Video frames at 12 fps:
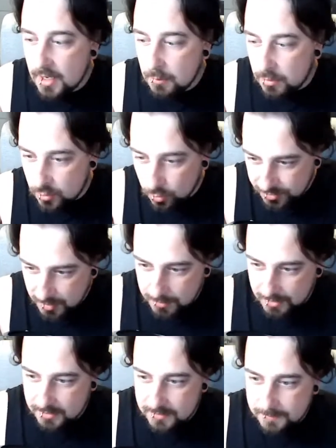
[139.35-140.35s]
But the cool thing
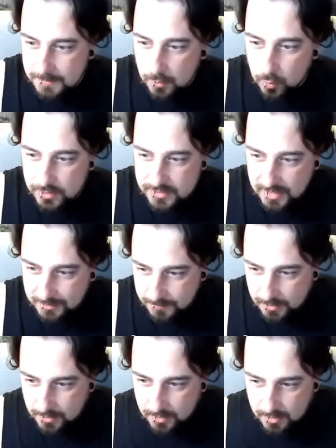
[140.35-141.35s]
about it was that
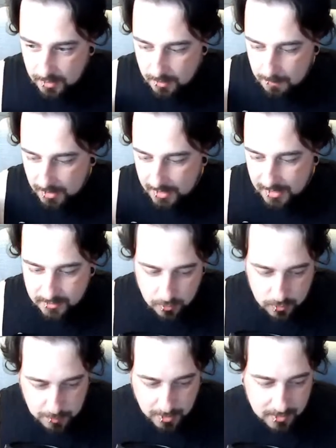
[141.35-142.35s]
um, I had
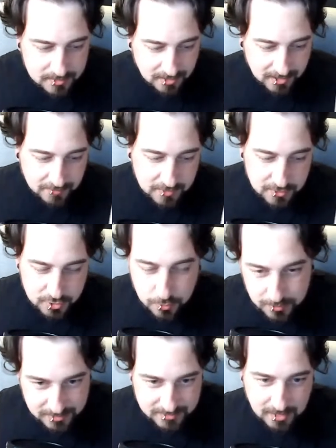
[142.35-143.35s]
loads of parents like I've done two
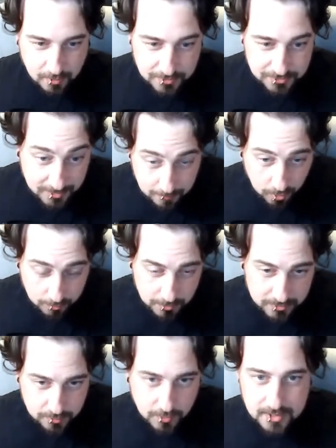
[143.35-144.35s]
of these now, the same one
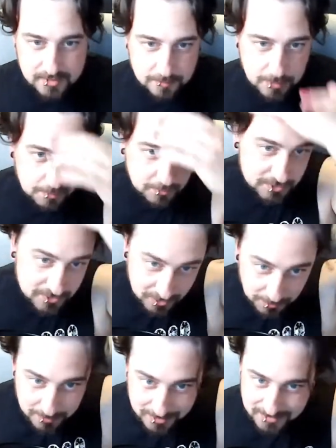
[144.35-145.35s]
but twice, and people
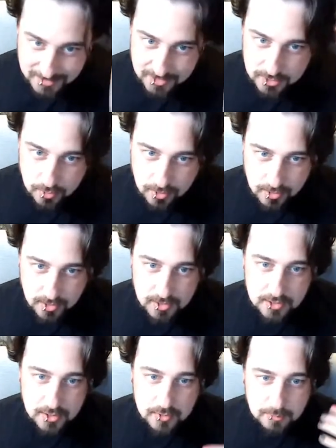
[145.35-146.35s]
still missed it. So I'm going to
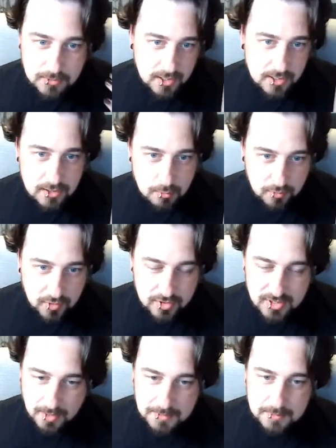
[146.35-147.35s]
do is I'm going to do them a few
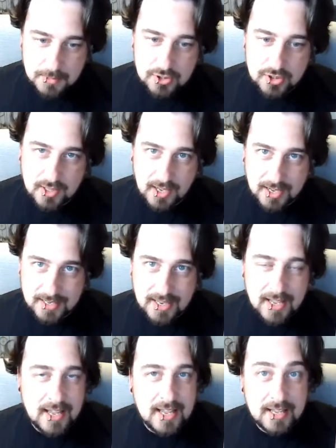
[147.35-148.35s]
times to make sure that I
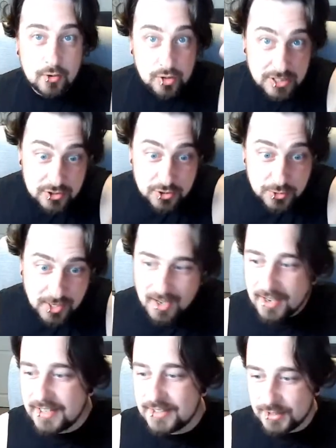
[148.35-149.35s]
reach you
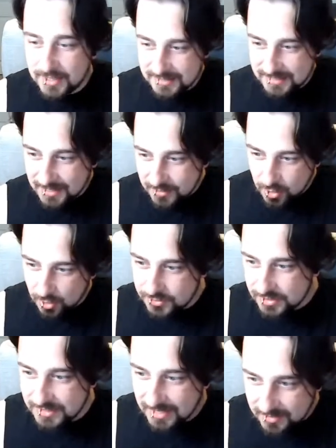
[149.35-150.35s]
guys, you guys get the
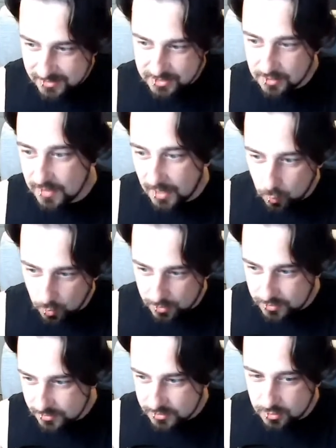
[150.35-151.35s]
content, you get the stuff that I
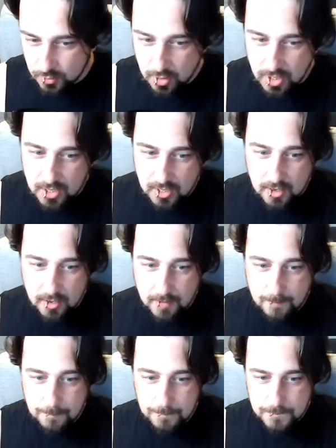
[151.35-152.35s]
want to,
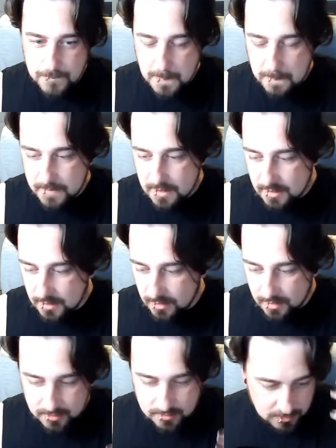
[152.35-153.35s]
um,
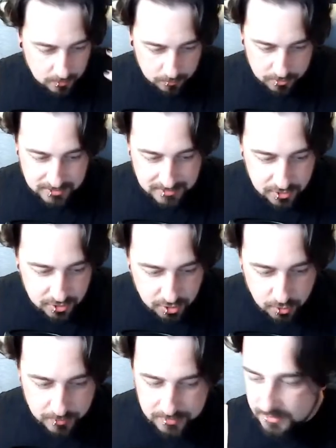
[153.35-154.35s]
uh, you know teach
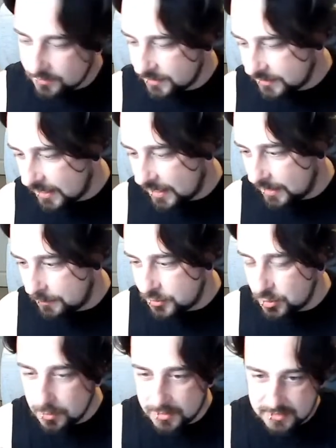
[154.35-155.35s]
you and stuff like that and i'm
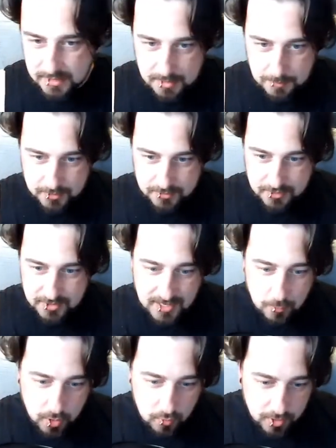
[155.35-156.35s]
super excited about it so today
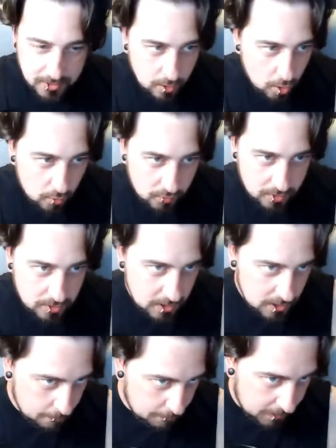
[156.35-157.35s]
we're running over
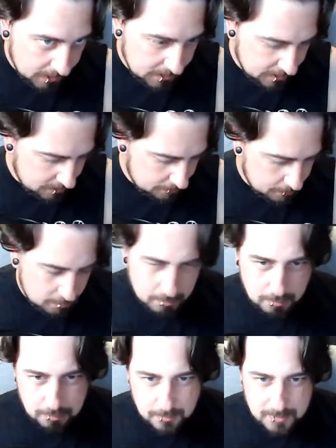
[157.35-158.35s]
my um
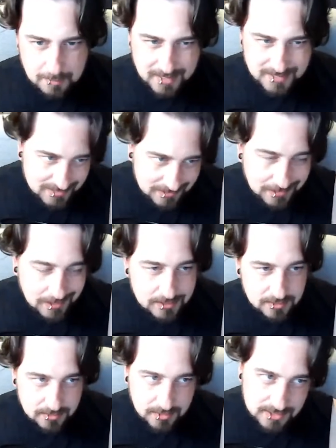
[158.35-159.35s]
my
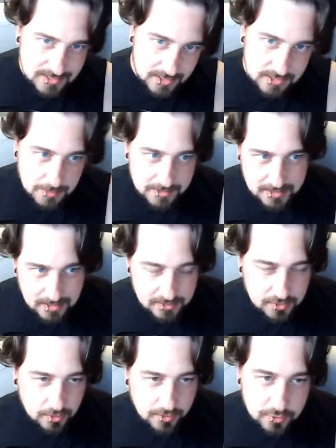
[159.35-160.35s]
masterclass i'd say it's a
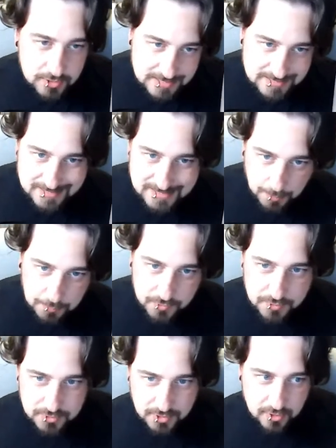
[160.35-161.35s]
masterclass on three easy steps for
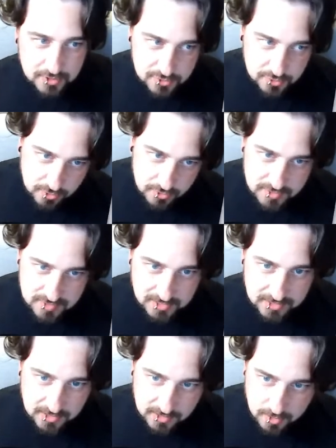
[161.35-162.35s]
you to create stronger
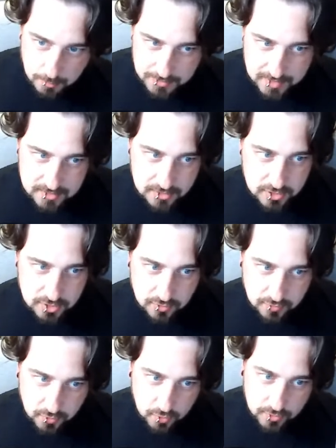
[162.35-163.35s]
understanding and accommodations
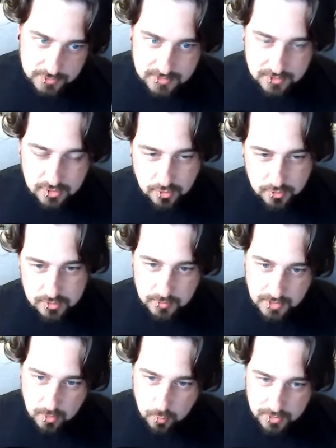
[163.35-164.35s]
for autistic children
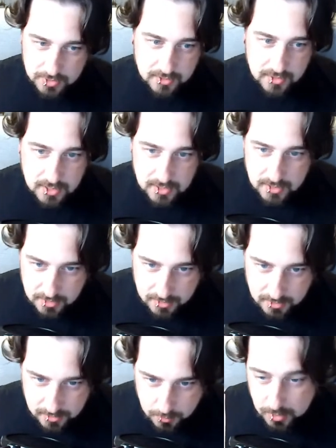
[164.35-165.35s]
without worrying
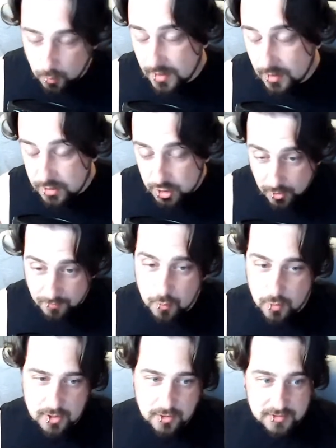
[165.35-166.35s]
uh, you know without you having
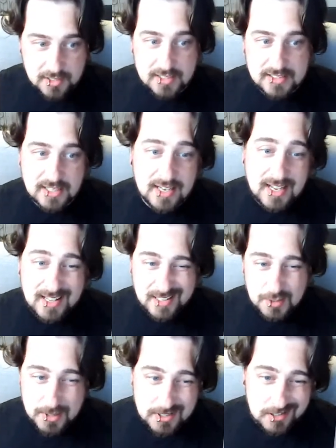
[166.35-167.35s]
worry or anxiety
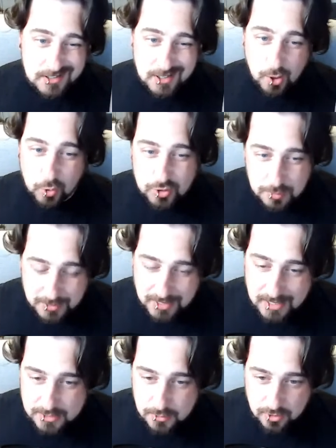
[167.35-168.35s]
this basically is the ultimate
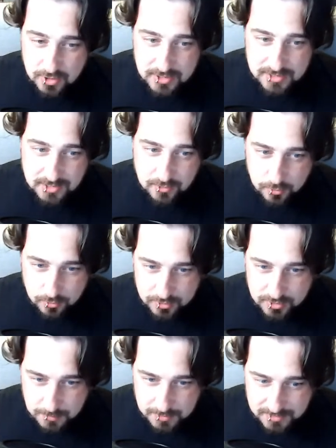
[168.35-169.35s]
guide to increasing
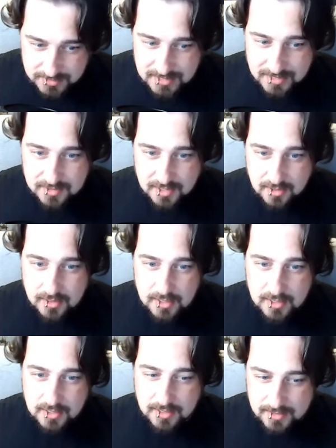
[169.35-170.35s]
autism understanding
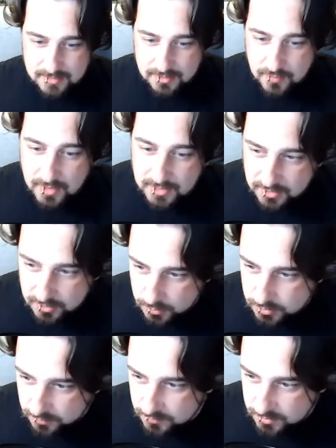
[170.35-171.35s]
and this is very
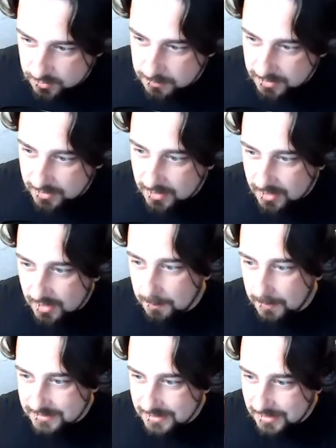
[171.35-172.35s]
exclusive to me and
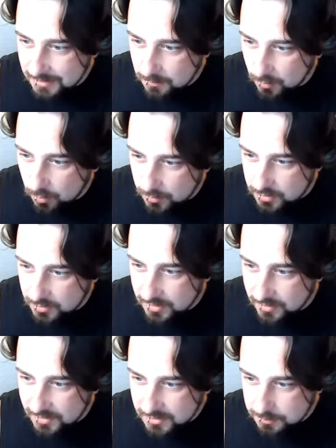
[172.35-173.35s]
my team and what we're doing
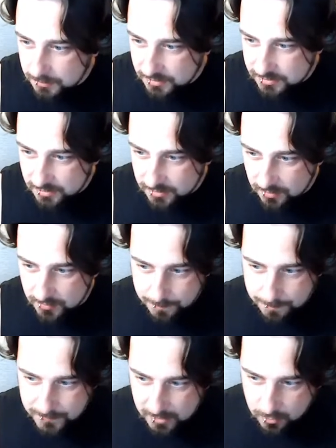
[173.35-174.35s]
here thanks melissa love it
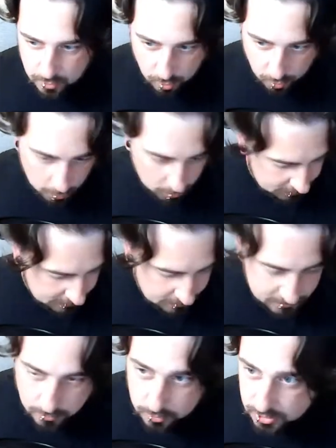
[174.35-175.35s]
cornwall hey
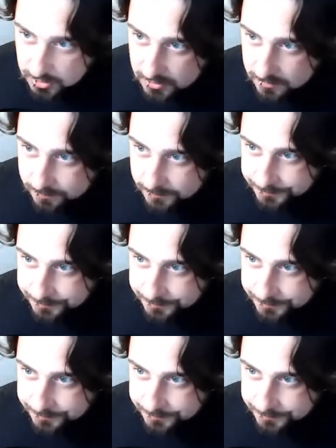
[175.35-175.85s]
how's it going jane